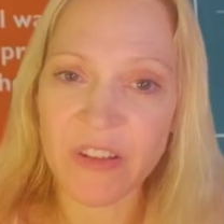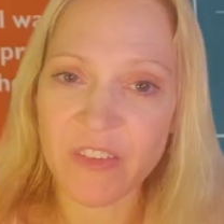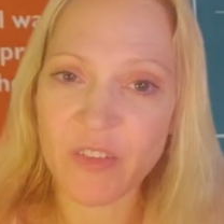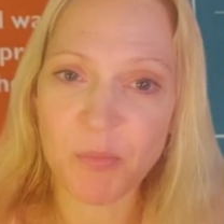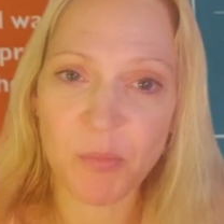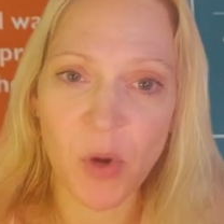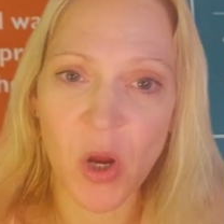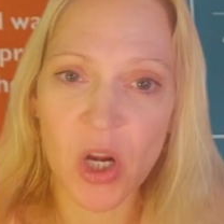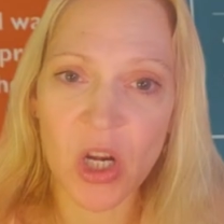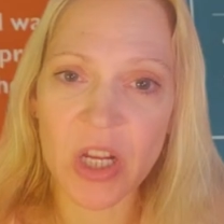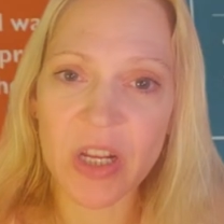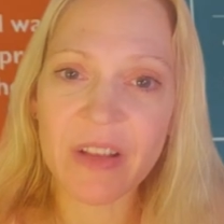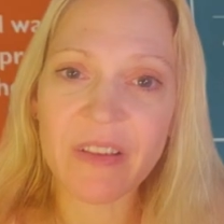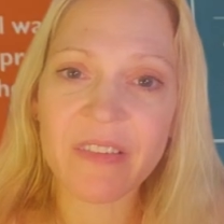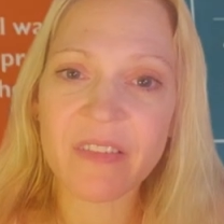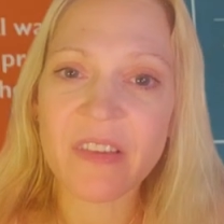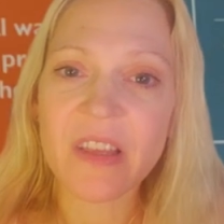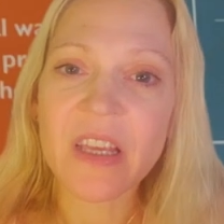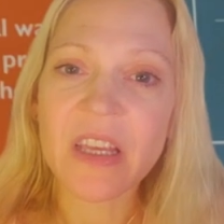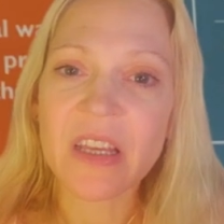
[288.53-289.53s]
of
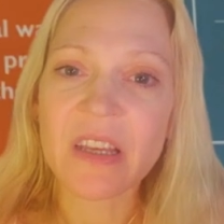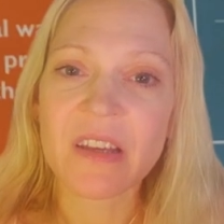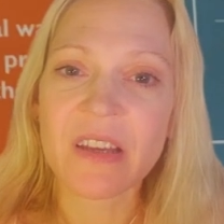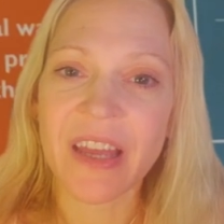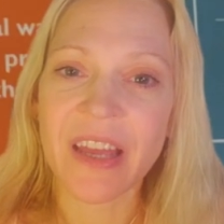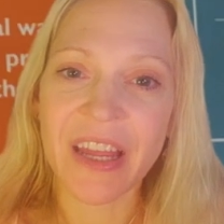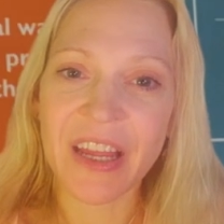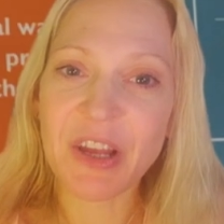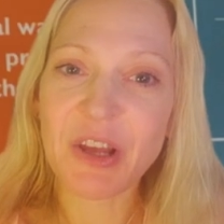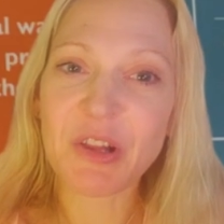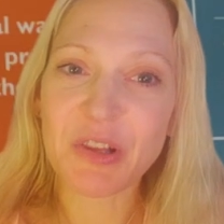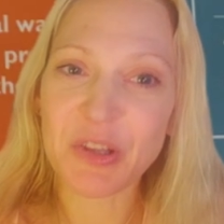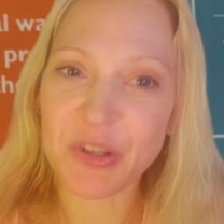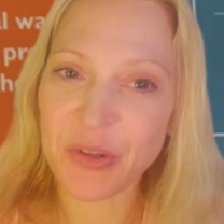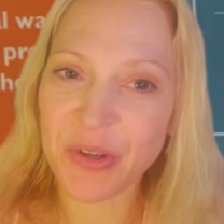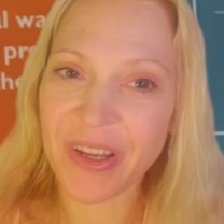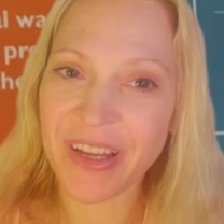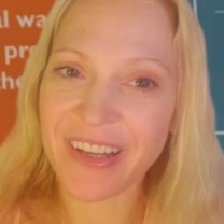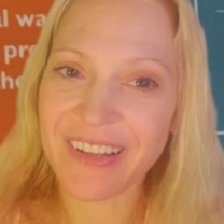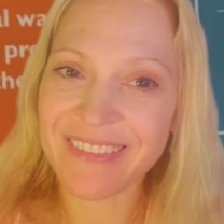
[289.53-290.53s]
products,
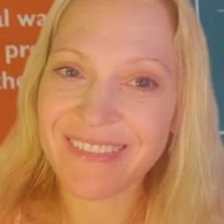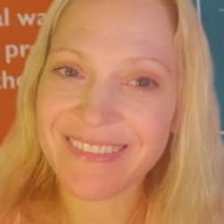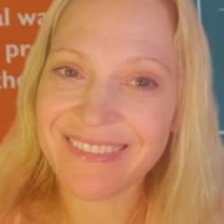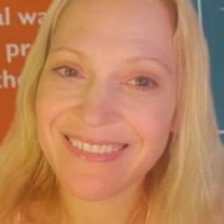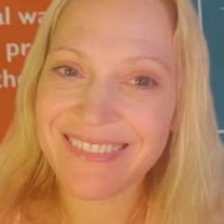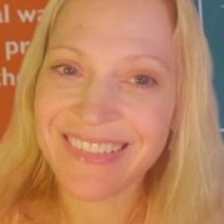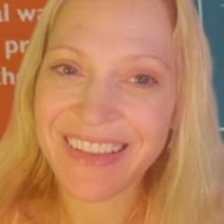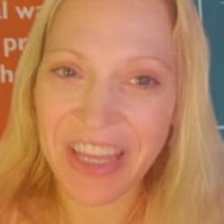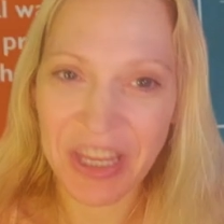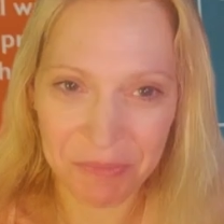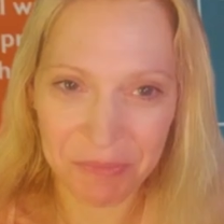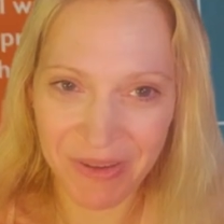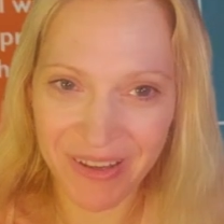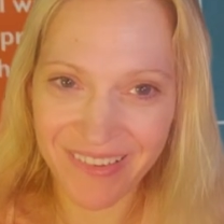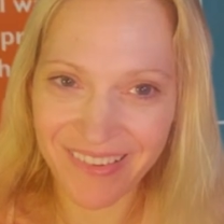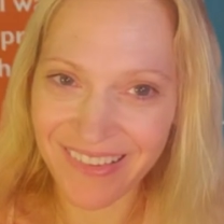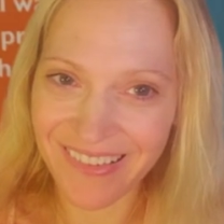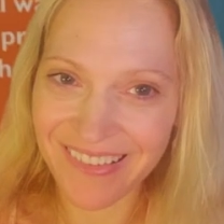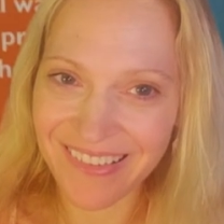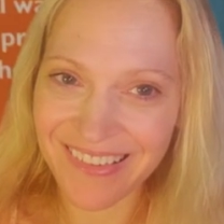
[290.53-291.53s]
including cake
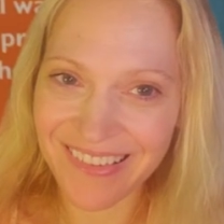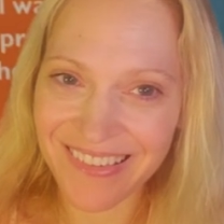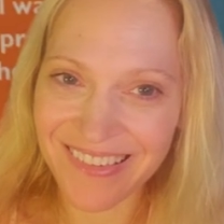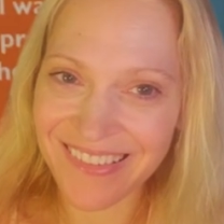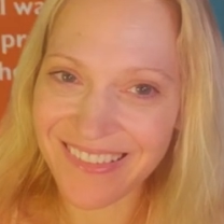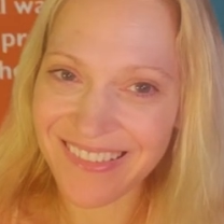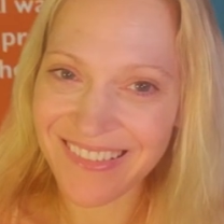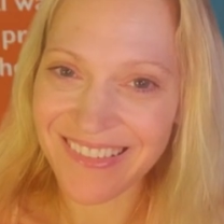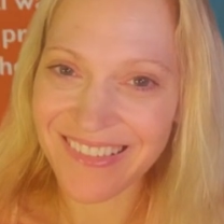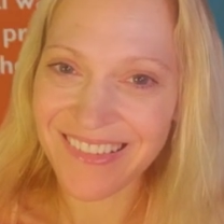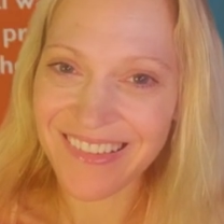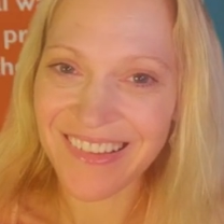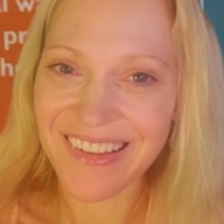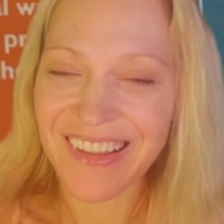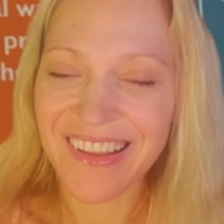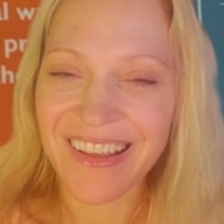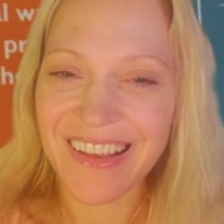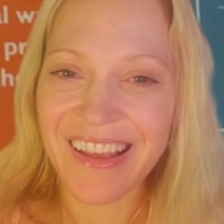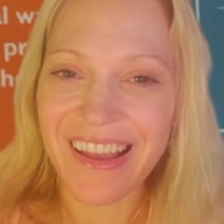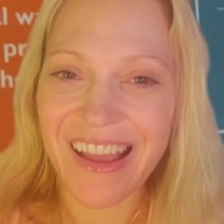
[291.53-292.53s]
mixes.
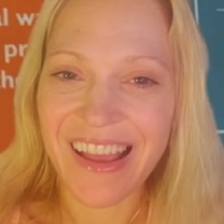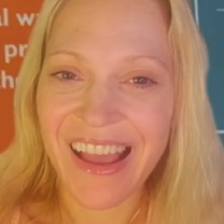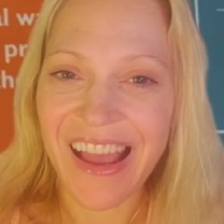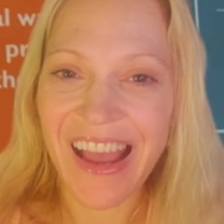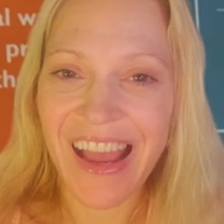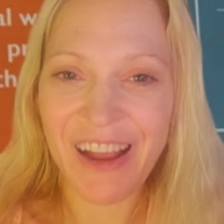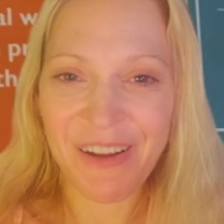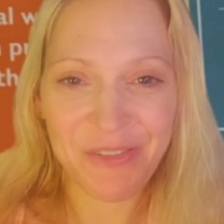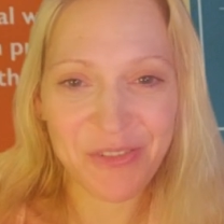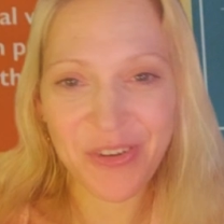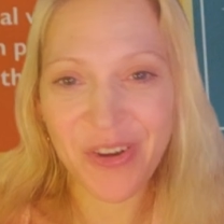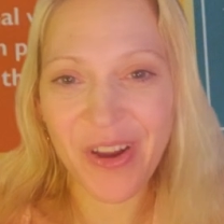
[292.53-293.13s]
After